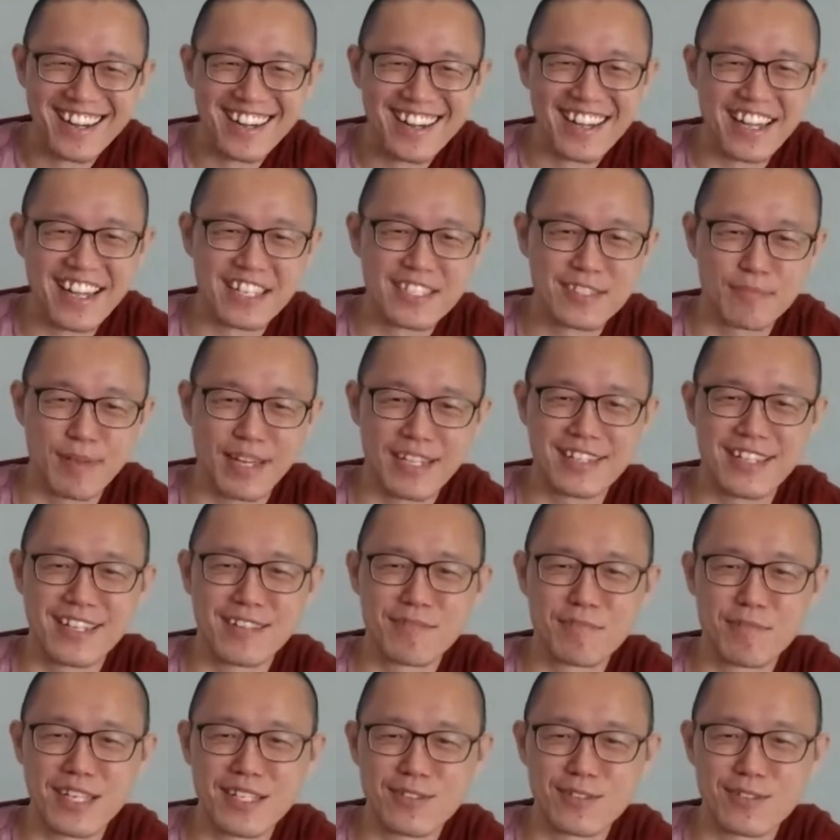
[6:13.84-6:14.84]
expecting
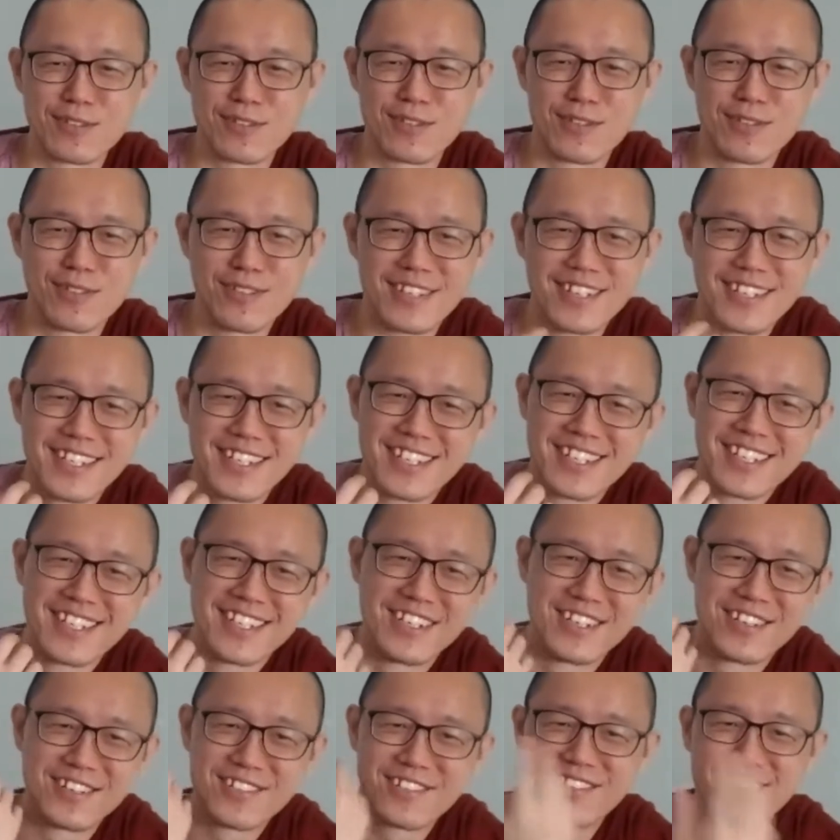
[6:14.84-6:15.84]
me to,
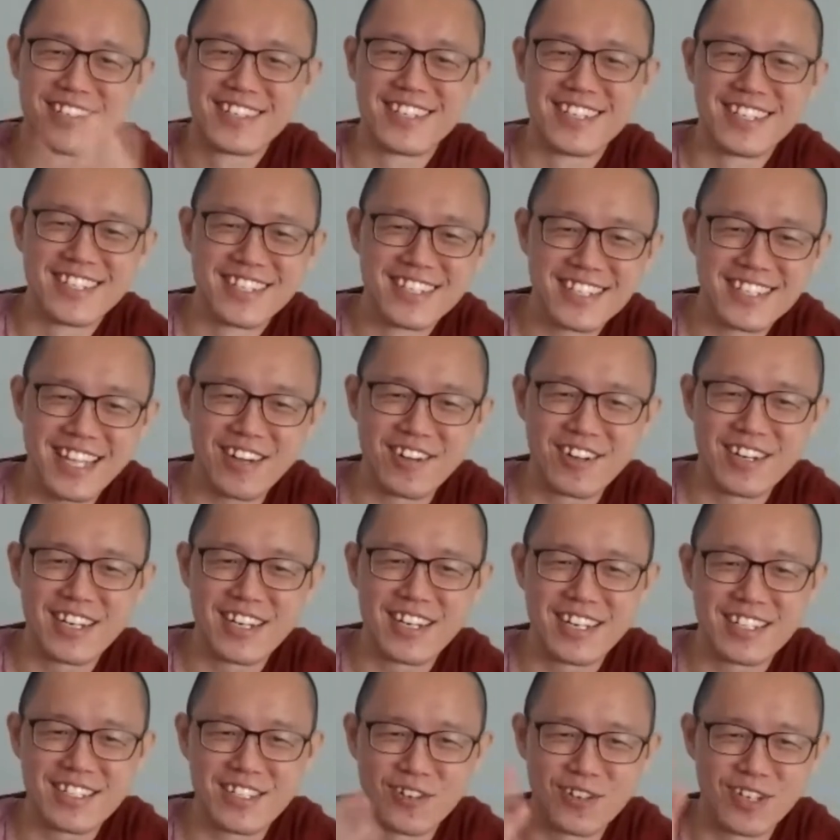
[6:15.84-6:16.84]
tell
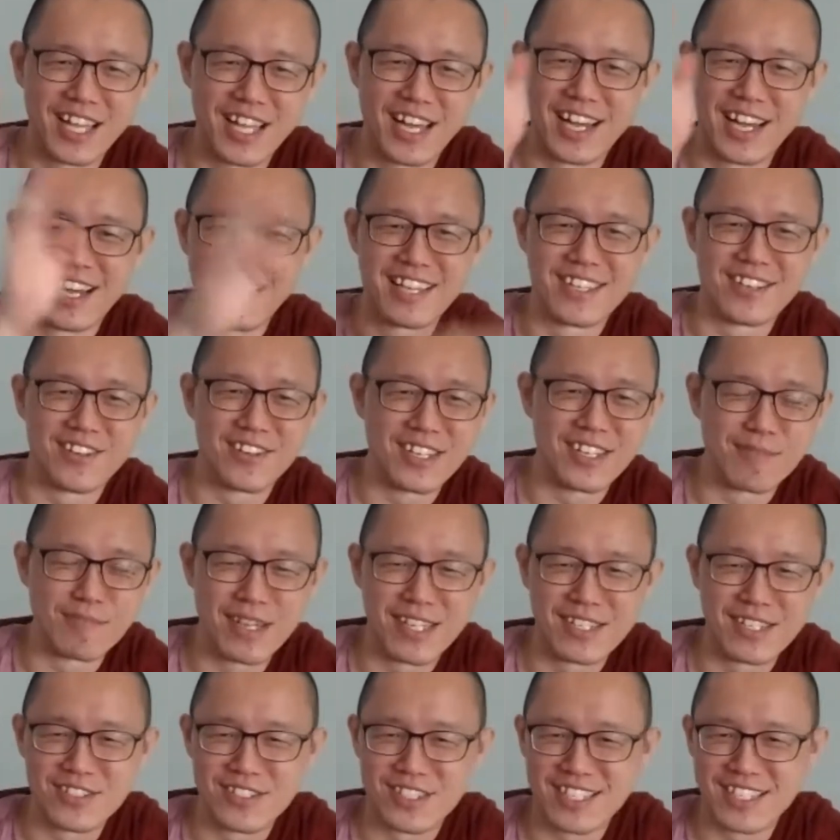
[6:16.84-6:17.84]
her, "No lah, your
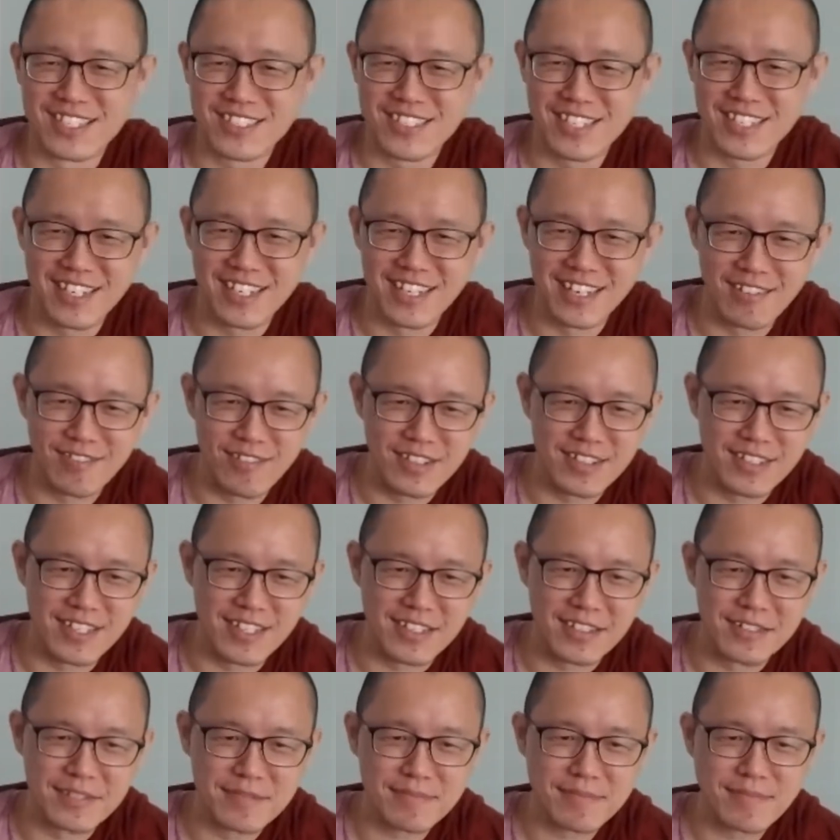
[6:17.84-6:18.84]
imagination and
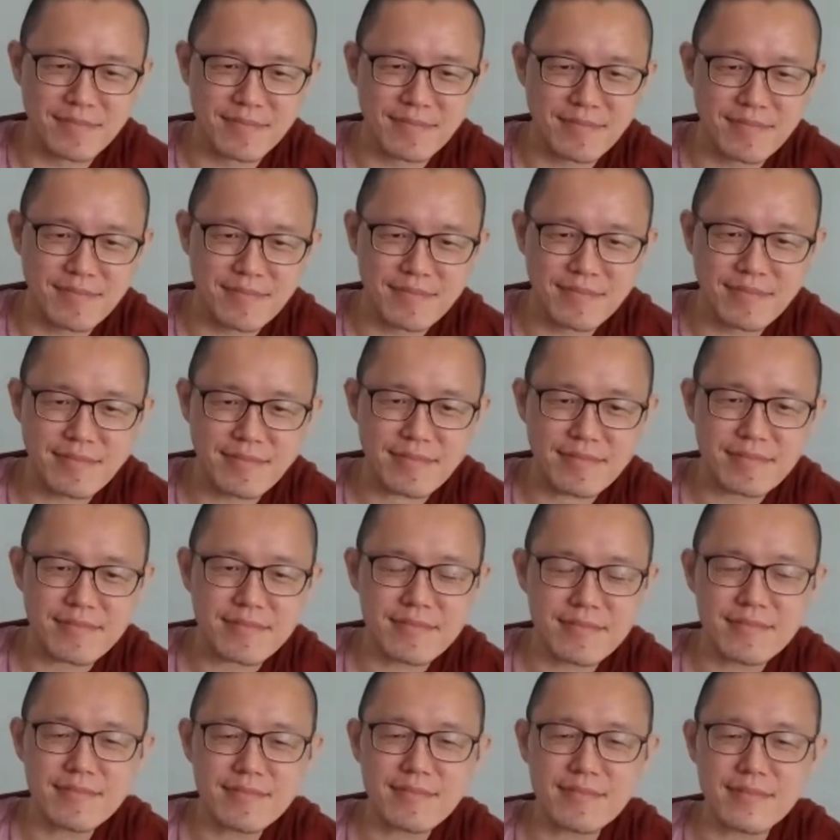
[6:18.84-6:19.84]
everything."
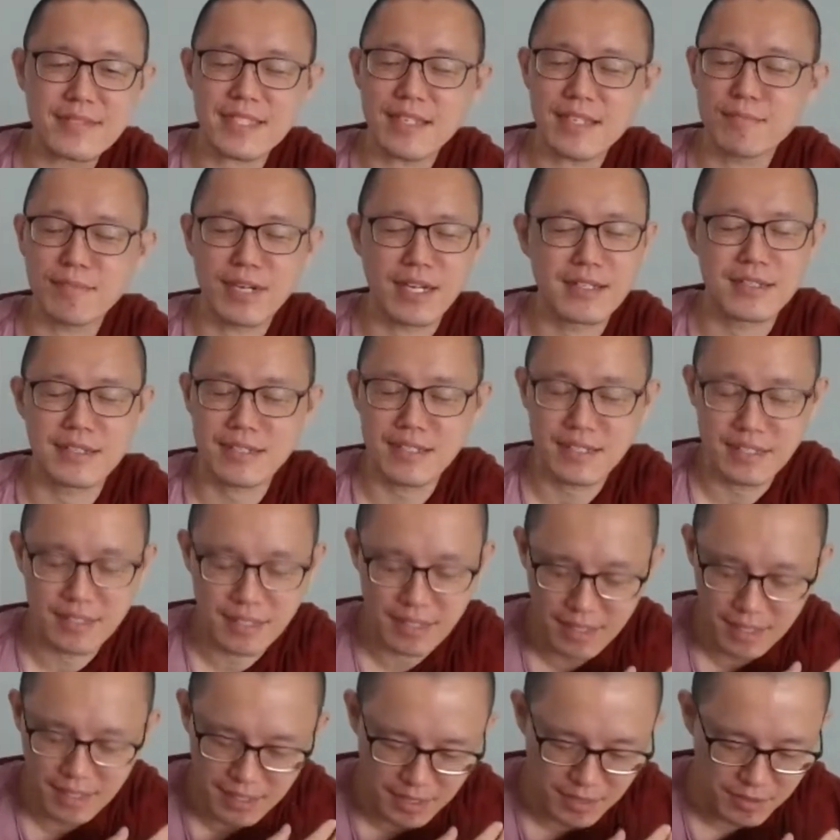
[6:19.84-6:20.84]
But I said,
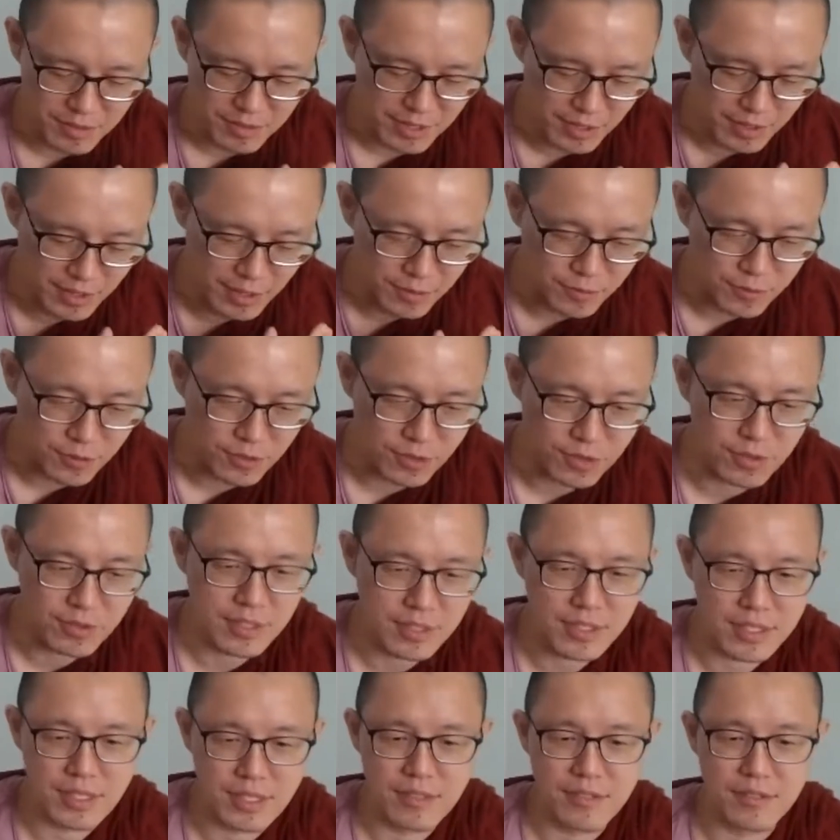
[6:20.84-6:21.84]
"No, if you
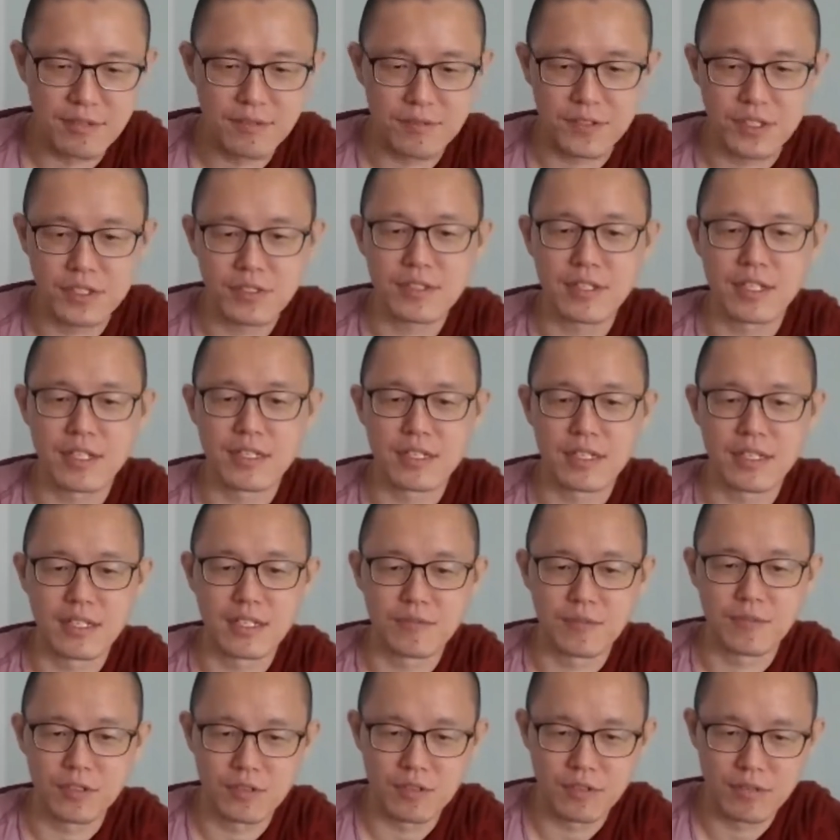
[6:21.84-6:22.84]

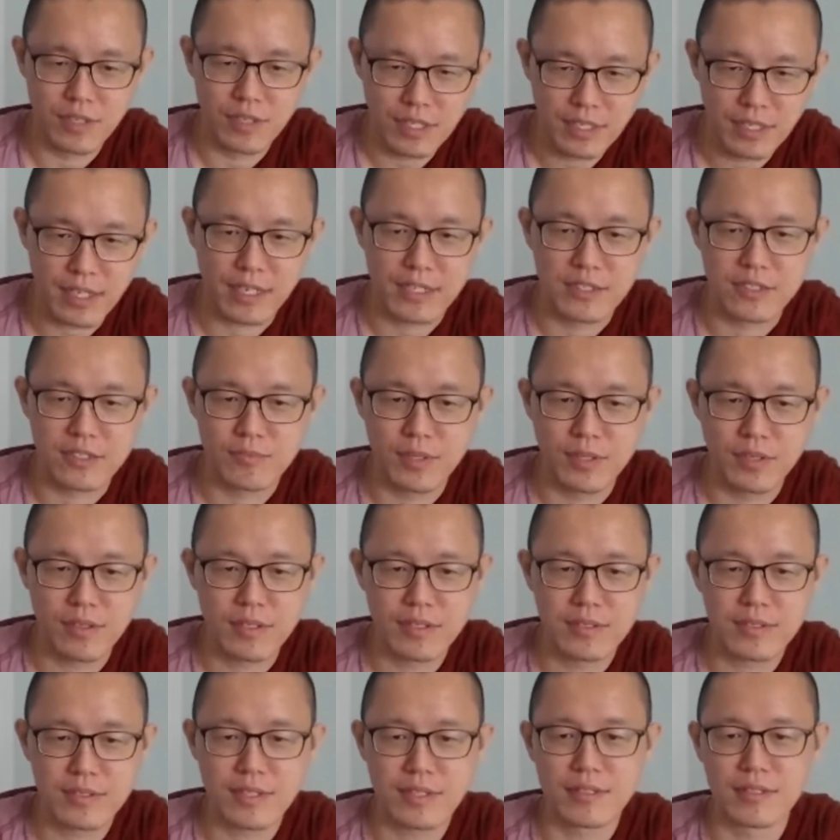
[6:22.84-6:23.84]
really
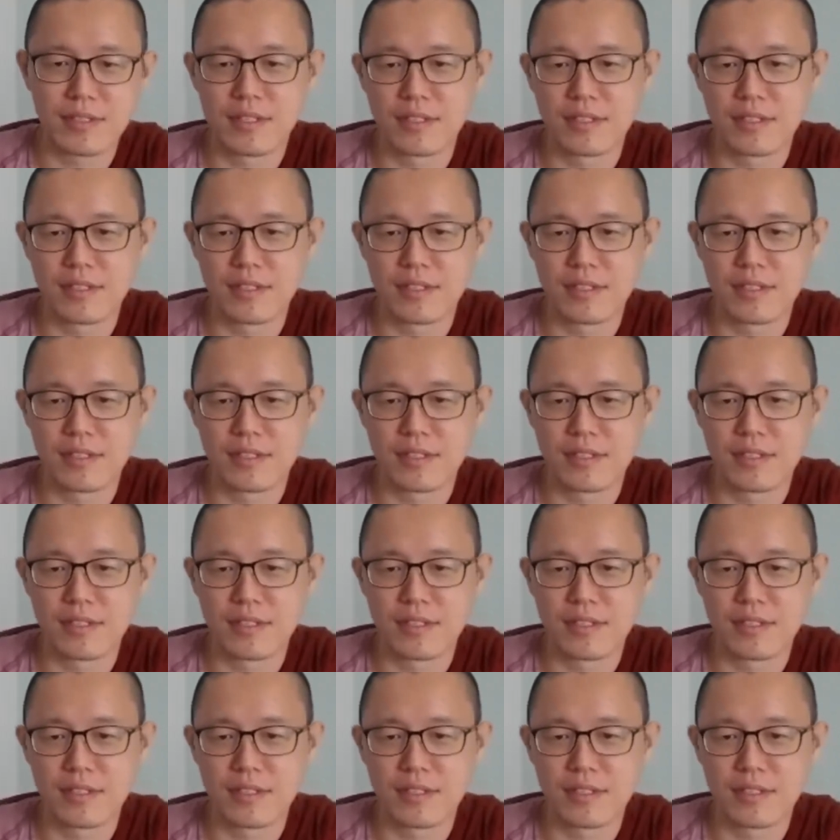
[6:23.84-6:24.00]
experience it,